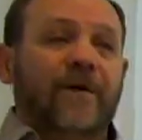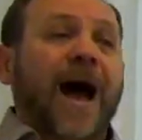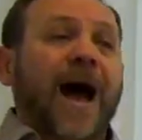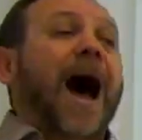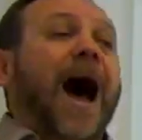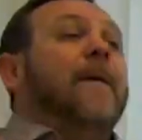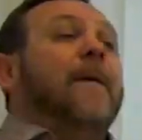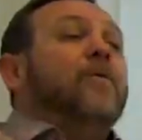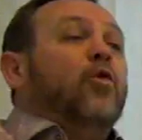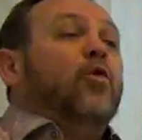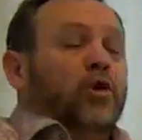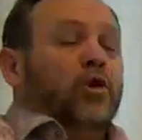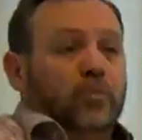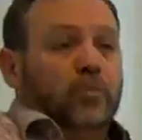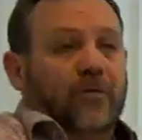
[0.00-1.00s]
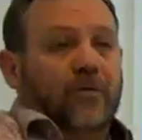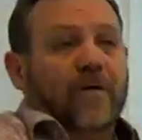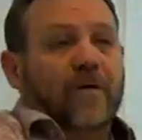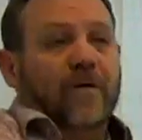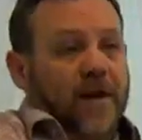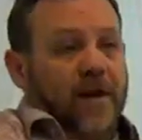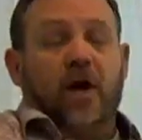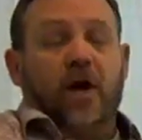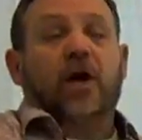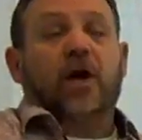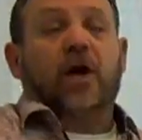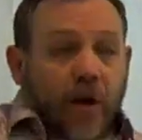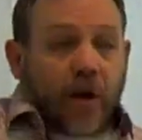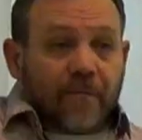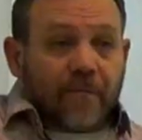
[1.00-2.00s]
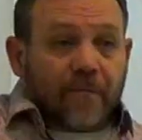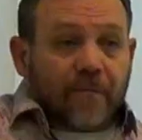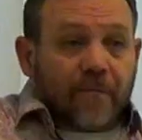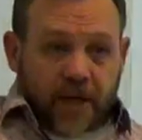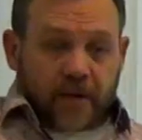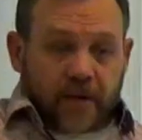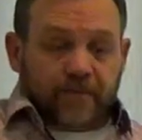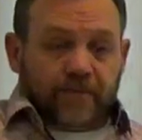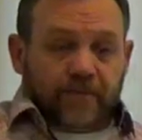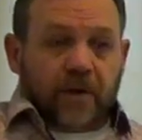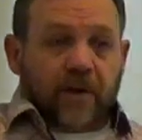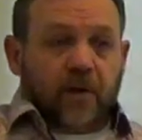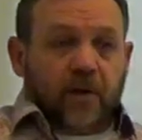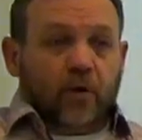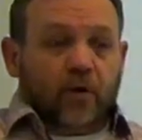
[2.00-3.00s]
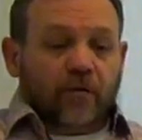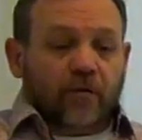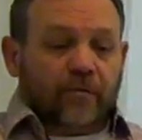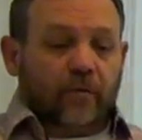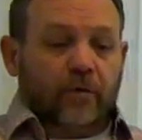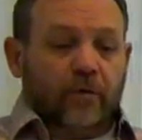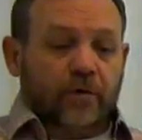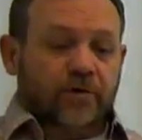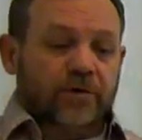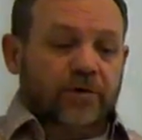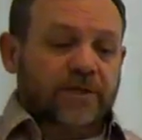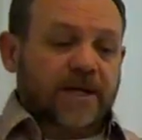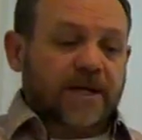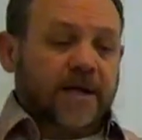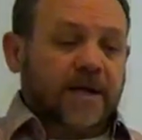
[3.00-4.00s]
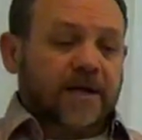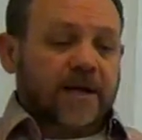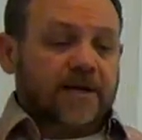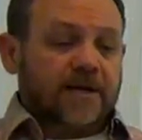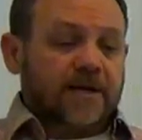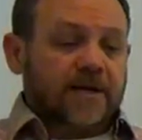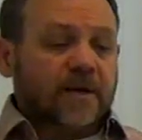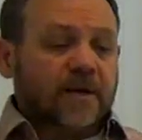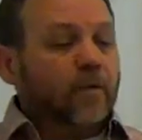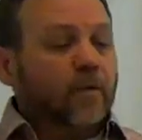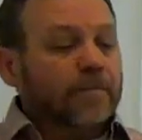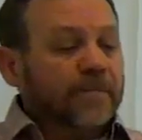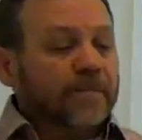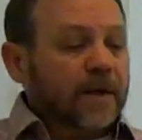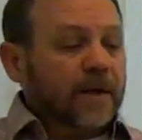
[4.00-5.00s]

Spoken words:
I'm going to provide a covering for your sin. And so